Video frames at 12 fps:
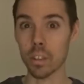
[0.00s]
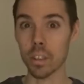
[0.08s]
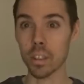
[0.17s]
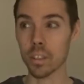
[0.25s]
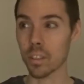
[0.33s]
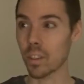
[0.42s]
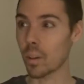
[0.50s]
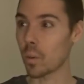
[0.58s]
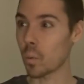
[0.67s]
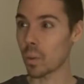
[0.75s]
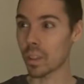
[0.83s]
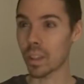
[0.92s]
He doesn't know
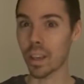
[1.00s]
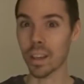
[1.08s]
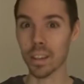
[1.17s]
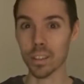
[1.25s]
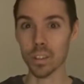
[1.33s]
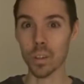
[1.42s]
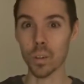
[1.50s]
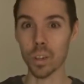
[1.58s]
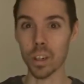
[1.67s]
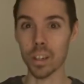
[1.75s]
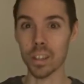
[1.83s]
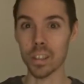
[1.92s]
what the heck's going
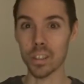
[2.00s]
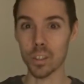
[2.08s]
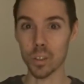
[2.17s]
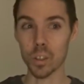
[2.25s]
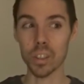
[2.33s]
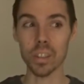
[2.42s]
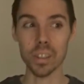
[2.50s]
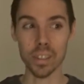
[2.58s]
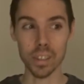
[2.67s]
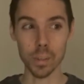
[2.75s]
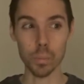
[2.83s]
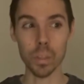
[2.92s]
on. He's used to his
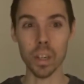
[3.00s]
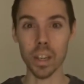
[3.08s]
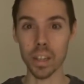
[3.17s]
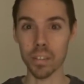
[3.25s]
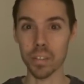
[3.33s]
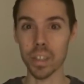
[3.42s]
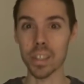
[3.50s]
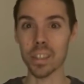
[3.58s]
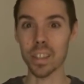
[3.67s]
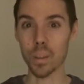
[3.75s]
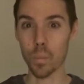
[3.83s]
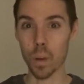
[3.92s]
simple life and he's
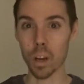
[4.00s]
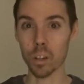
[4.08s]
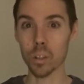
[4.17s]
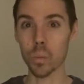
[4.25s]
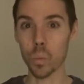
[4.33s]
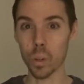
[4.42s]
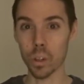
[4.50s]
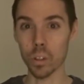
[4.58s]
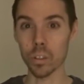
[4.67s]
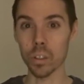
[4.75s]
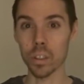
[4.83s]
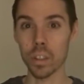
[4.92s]
in the modern
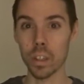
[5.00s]
world.